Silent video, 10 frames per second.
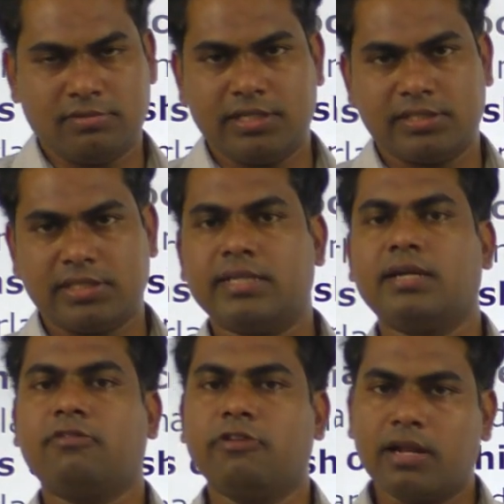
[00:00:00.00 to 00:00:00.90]
It is said
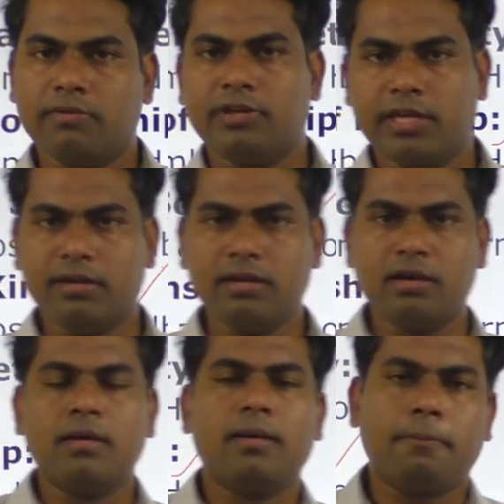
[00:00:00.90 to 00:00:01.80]
that we are living in
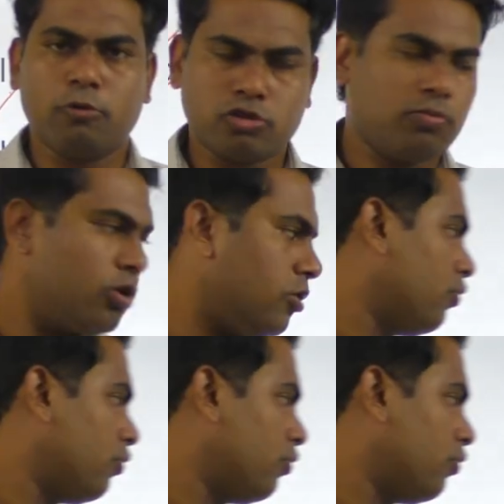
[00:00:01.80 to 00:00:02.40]
postmodern